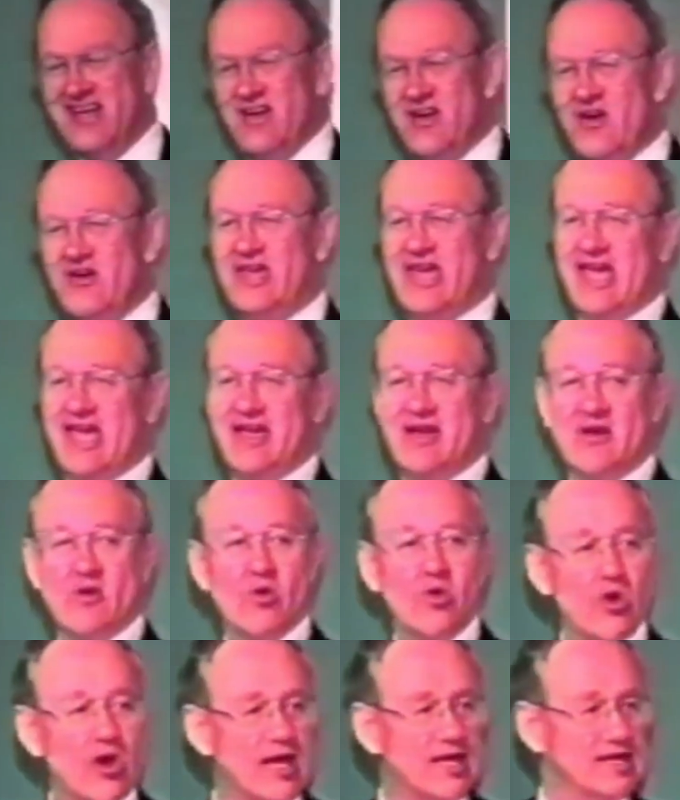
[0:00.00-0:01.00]
Okay,
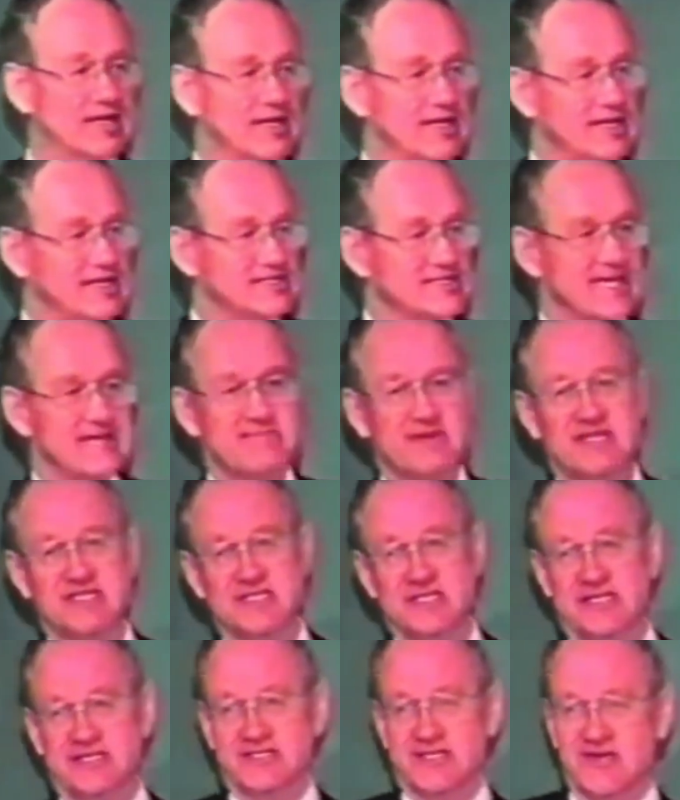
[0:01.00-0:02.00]
what is a
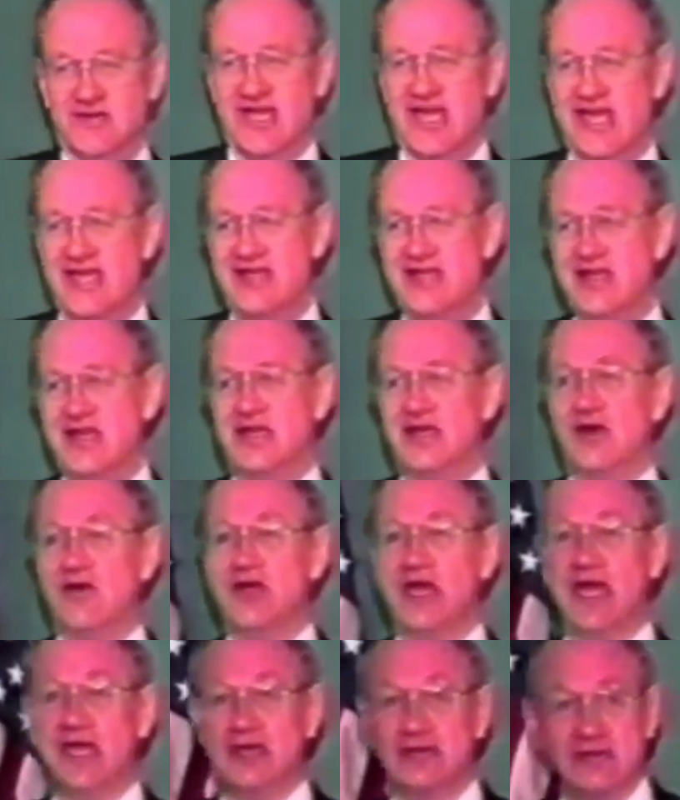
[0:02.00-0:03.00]
business? Okay,
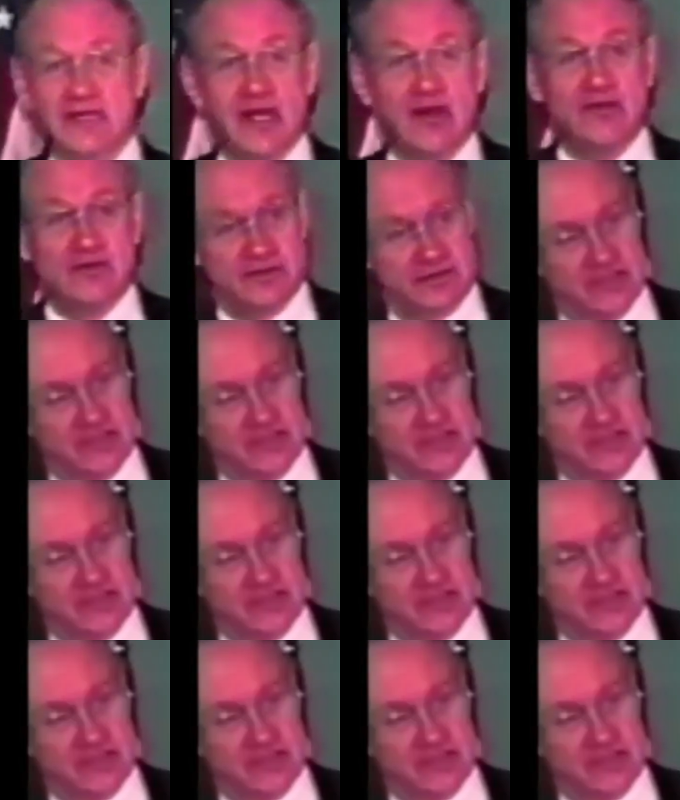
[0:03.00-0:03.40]
now